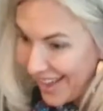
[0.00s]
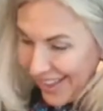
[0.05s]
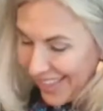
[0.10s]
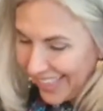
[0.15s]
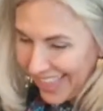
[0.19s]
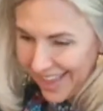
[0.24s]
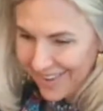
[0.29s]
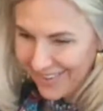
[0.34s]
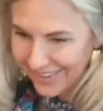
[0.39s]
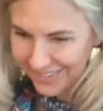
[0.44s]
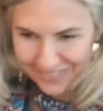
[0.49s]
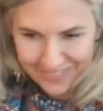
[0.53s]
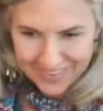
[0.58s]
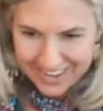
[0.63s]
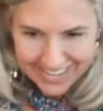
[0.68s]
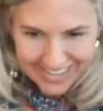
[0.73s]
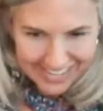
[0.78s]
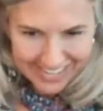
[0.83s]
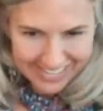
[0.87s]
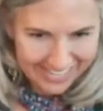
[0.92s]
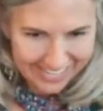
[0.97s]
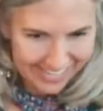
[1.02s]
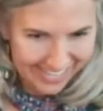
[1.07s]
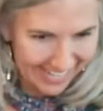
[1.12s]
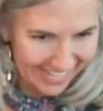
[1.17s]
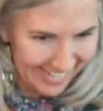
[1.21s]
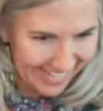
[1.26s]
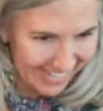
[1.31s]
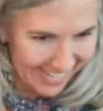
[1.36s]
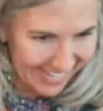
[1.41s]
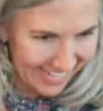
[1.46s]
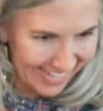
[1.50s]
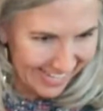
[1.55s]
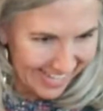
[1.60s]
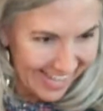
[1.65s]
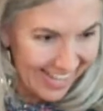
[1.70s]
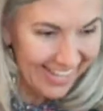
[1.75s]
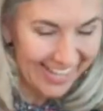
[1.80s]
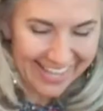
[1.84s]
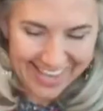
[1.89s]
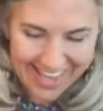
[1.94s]
That was fun.
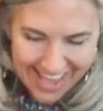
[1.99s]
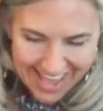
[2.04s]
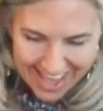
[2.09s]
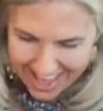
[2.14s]
Yeah.